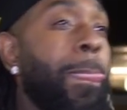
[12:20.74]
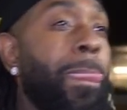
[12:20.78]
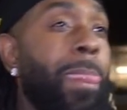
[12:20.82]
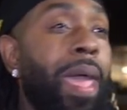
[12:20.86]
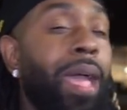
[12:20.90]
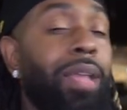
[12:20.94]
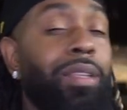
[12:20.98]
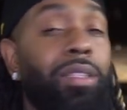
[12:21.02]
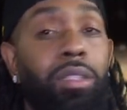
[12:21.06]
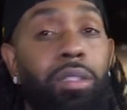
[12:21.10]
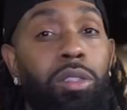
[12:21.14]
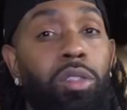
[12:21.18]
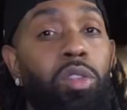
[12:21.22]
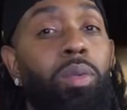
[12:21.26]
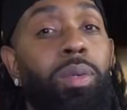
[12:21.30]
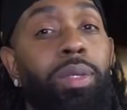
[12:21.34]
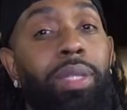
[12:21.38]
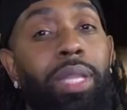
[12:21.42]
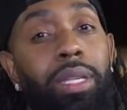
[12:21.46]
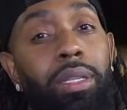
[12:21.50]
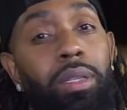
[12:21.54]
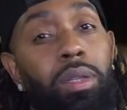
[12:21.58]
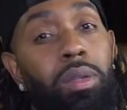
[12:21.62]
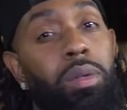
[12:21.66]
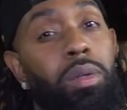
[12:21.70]
I salute what
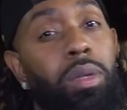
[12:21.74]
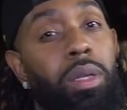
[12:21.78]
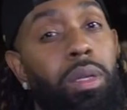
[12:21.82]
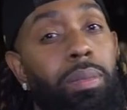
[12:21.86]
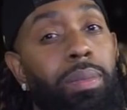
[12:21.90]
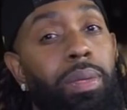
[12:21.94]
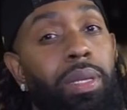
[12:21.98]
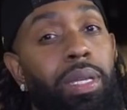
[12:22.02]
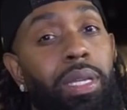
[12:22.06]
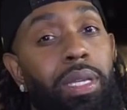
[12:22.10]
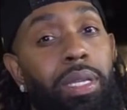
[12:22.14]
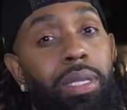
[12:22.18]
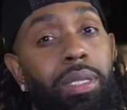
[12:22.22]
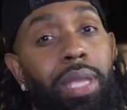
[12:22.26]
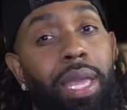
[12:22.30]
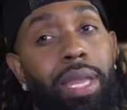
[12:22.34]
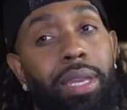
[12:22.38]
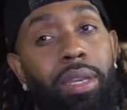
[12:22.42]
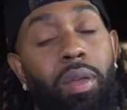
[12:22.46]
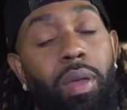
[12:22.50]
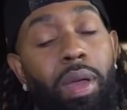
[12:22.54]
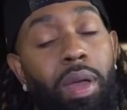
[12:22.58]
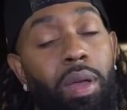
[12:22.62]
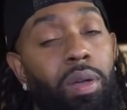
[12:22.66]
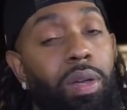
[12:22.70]
they doing because I
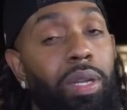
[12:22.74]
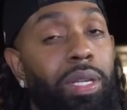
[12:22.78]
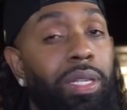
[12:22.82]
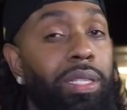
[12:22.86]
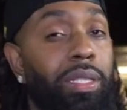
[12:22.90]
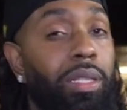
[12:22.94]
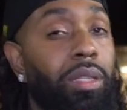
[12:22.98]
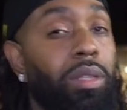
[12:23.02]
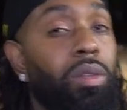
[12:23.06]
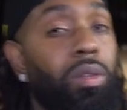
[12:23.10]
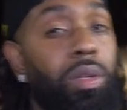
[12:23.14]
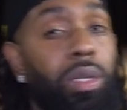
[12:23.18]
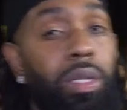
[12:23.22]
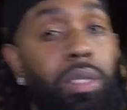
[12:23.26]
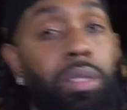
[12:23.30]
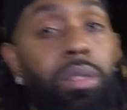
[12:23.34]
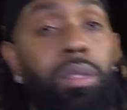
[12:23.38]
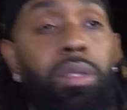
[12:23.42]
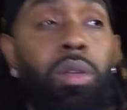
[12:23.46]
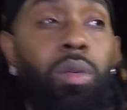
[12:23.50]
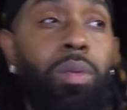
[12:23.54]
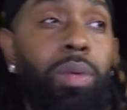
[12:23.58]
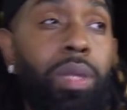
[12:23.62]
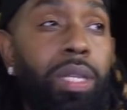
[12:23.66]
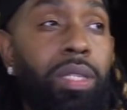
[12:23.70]
know how hard it is to do it.
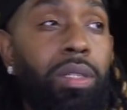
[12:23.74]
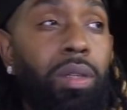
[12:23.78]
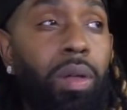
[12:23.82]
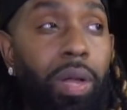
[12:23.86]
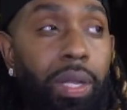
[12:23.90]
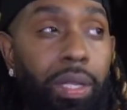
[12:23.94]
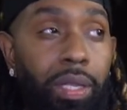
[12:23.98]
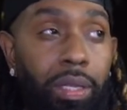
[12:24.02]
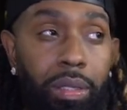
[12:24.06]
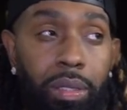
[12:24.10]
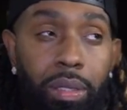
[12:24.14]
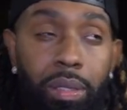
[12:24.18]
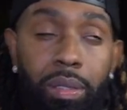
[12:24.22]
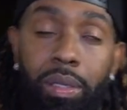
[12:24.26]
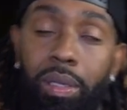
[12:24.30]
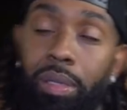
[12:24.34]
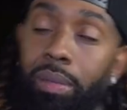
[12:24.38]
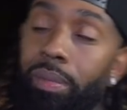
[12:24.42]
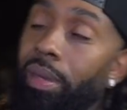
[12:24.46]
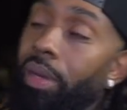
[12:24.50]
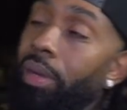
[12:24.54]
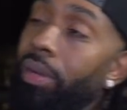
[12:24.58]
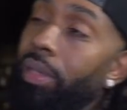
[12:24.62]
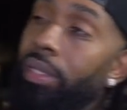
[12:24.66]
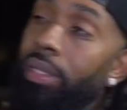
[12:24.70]
So when it's hard to do it,
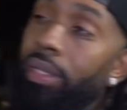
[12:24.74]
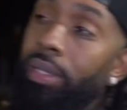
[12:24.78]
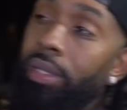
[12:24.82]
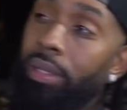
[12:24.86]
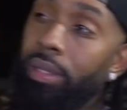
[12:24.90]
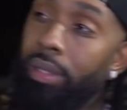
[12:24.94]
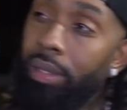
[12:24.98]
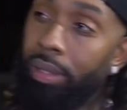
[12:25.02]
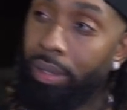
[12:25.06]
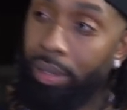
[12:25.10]
bro, it's just